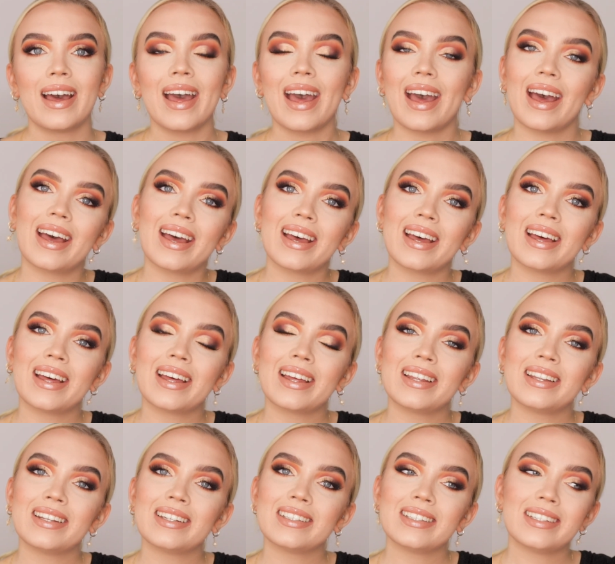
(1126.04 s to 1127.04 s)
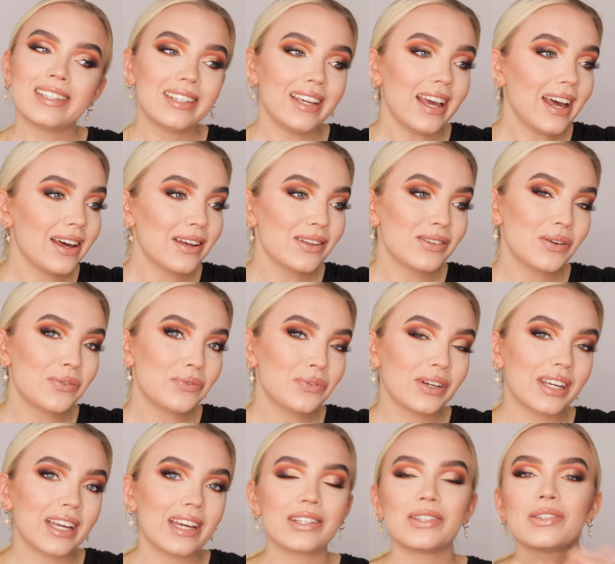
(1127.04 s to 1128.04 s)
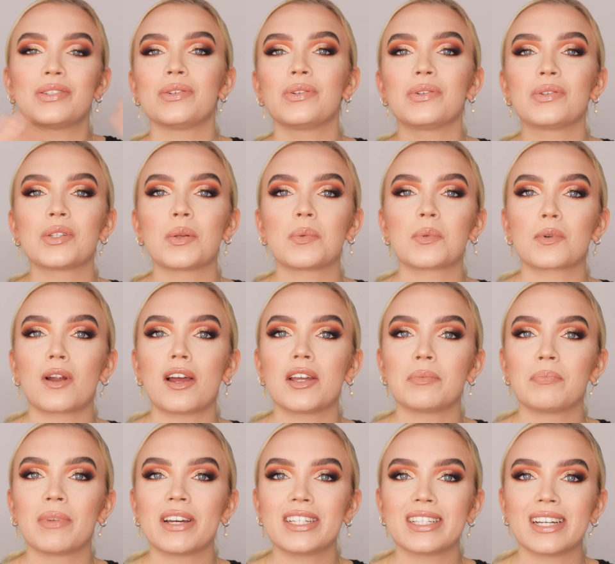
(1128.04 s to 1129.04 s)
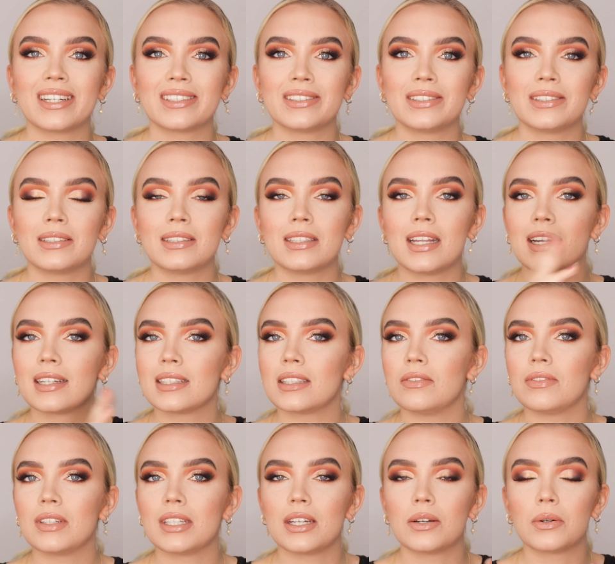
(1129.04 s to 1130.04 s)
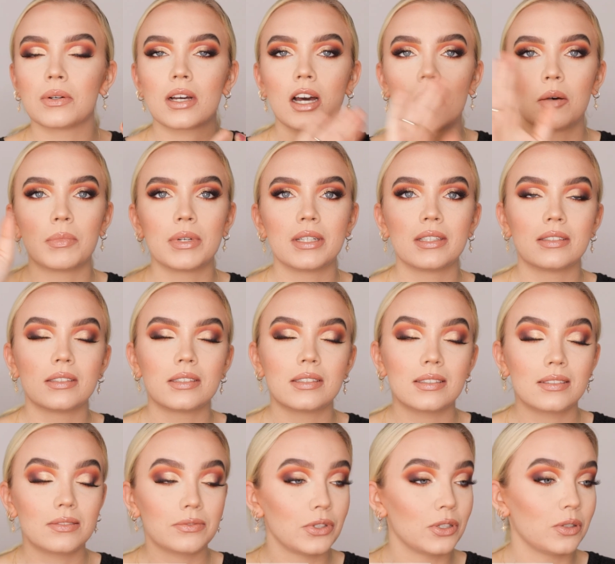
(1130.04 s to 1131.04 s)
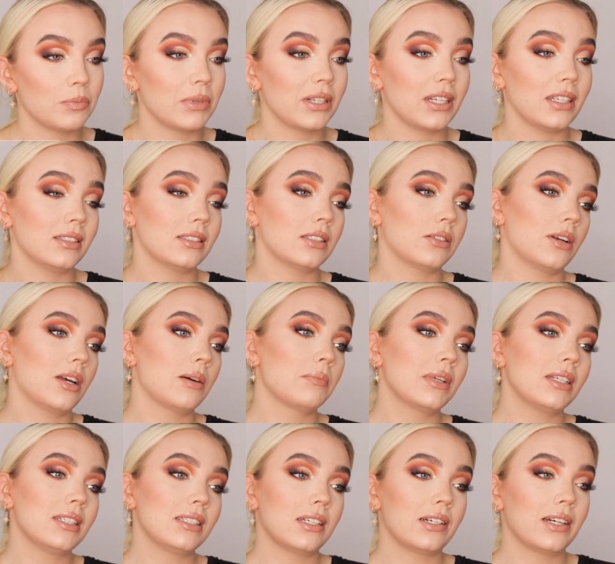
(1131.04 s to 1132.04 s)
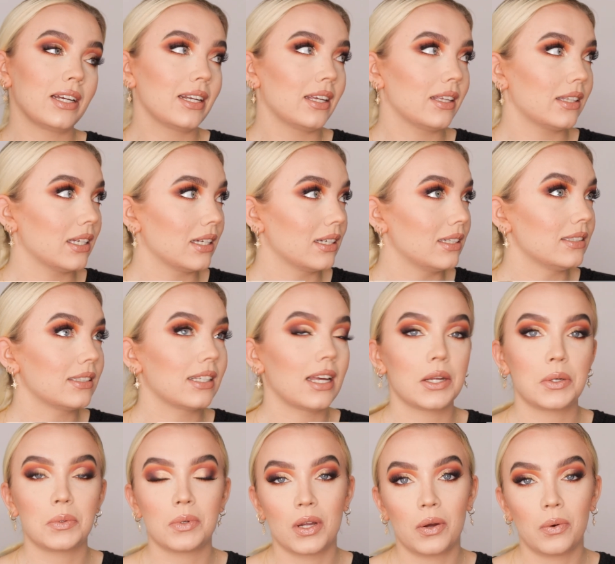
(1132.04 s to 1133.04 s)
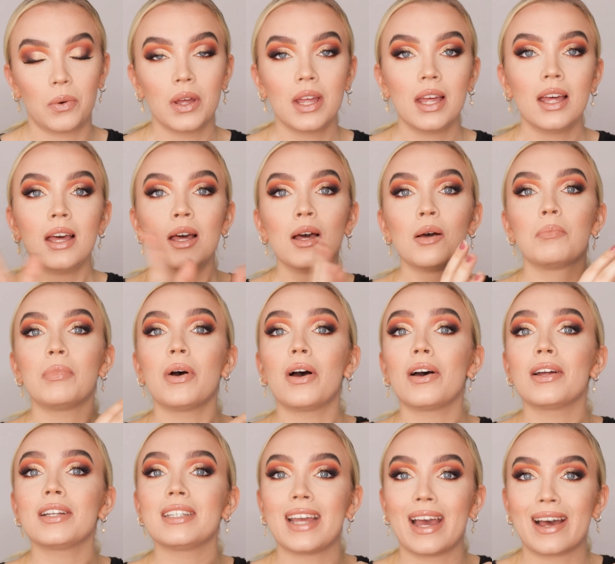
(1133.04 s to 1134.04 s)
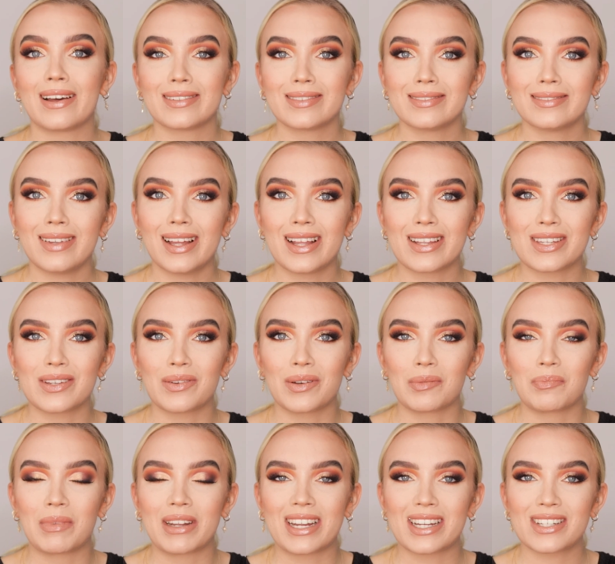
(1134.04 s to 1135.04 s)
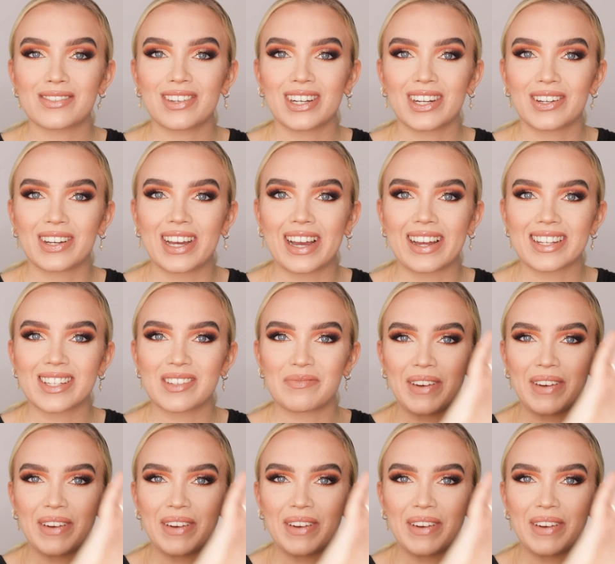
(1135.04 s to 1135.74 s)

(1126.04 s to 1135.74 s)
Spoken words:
And yeah, don't forget to subscribe to my channel, like the video, comment, follow me on Instagram. Is there anything else? I don't know. But yeah, I'll see you in my next video guys.